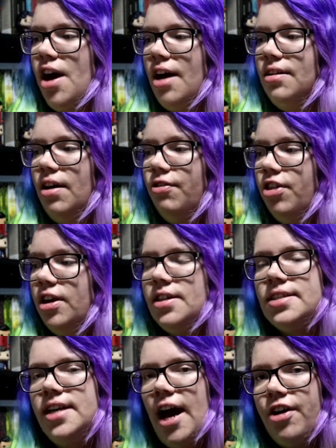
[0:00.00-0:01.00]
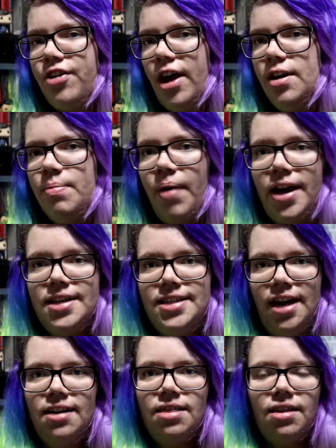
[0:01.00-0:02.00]
I love that it's narrated by
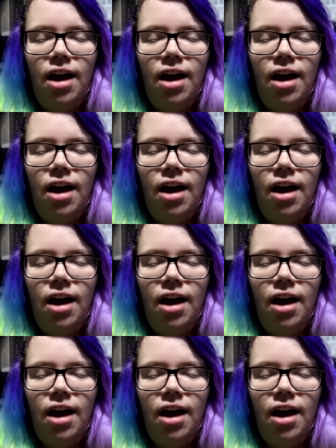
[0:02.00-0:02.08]
Death.